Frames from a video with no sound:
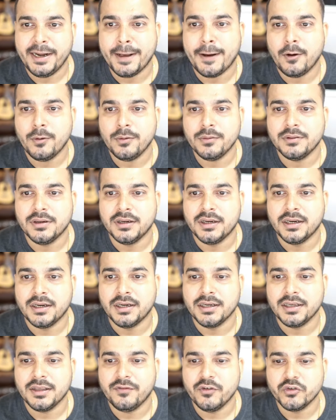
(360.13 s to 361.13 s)
now,
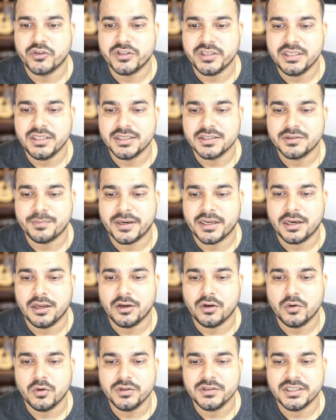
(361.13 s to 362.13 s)
uh, if you see this
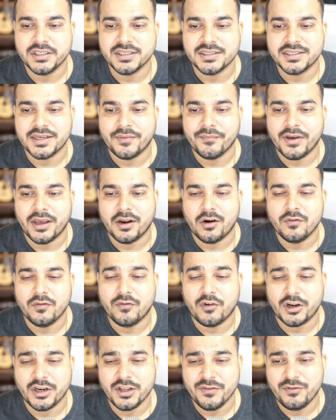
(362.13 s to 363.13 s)
particular course, it is somewhere around
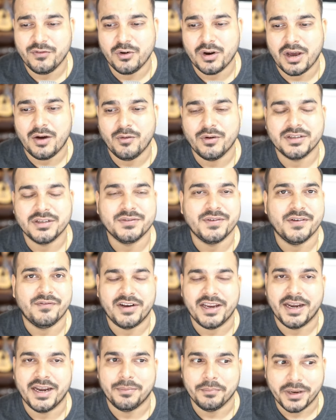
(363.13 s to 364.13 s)
44 hours,
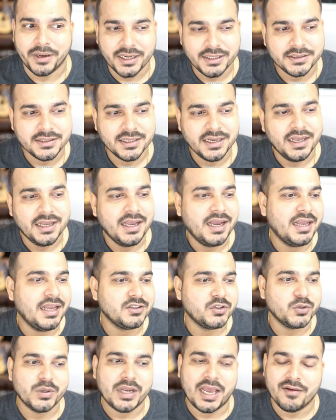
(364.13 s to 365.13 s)
58 minutes.
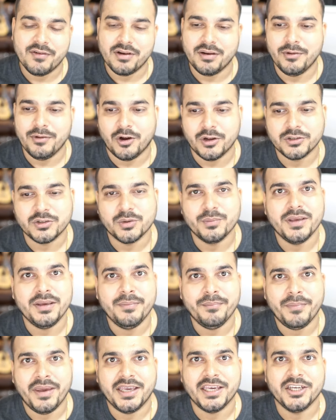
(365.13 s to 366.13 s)
And soon I will also
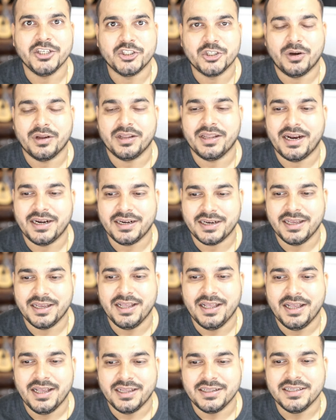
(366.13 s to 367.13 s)
be making sure that
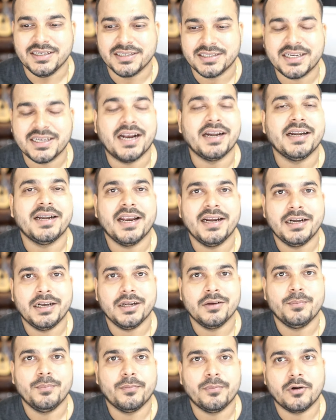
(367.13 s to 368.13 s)
this
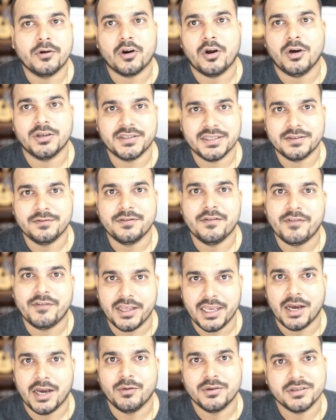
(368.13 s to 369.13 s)
content crosses
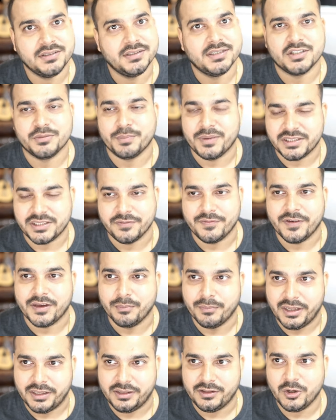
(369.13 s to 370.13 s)
50 hours this
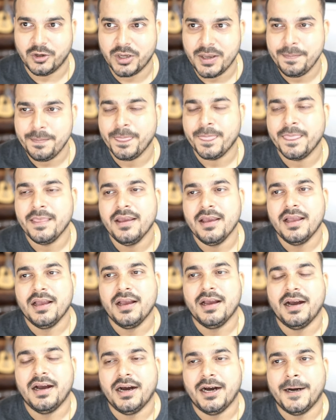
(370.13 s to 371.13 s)
specific month. Okay.
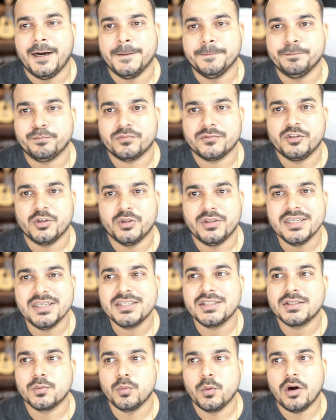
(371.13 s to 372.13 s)
Um, so
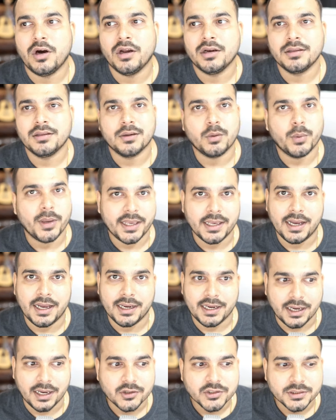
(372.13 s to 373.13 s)
this were the quick
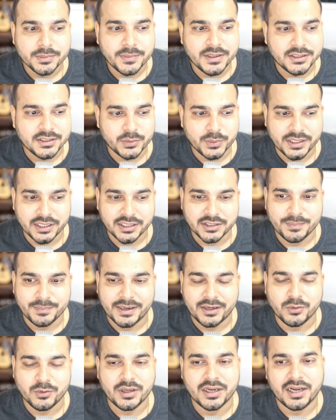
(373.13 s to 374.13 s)
announcements with
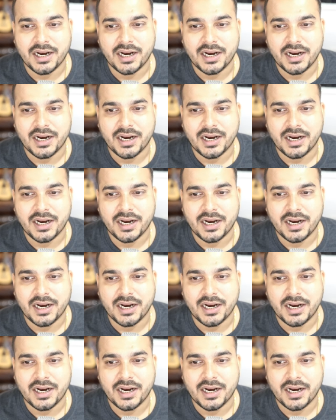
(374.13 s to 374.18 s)
respect to the